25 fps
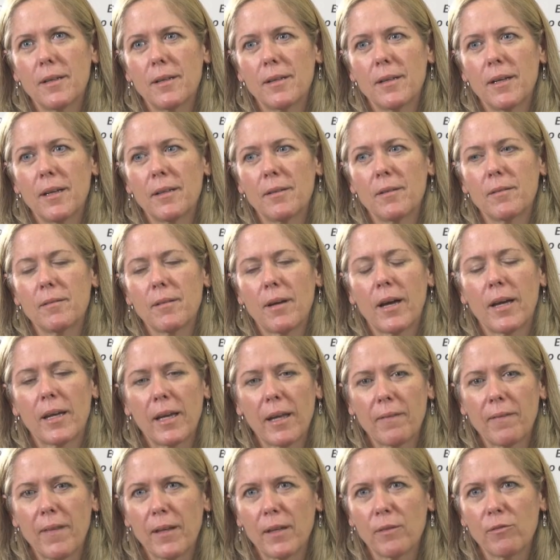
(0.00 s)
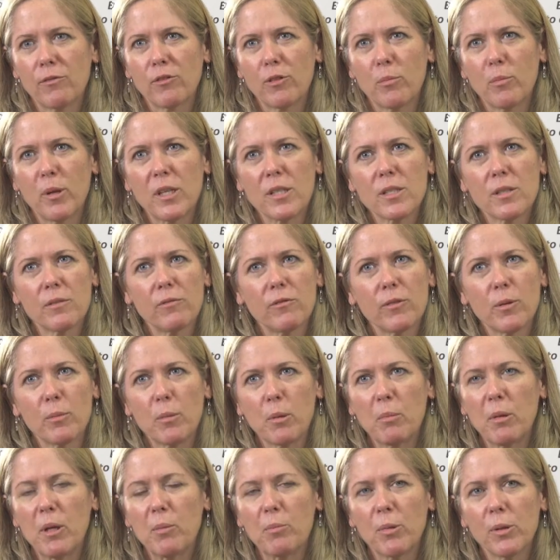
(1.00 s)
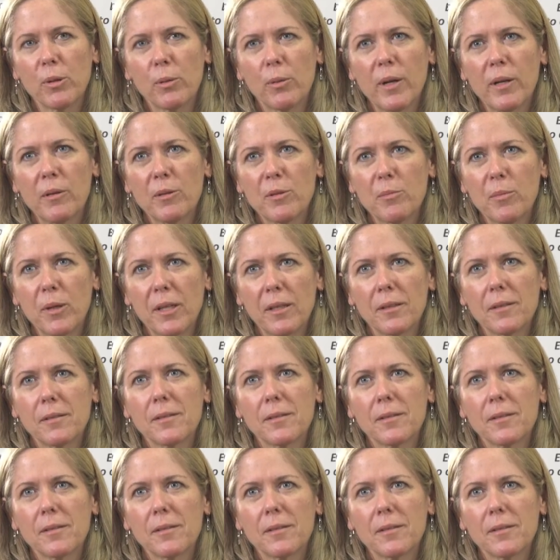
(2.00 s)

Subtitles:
And I get that information from the people around me.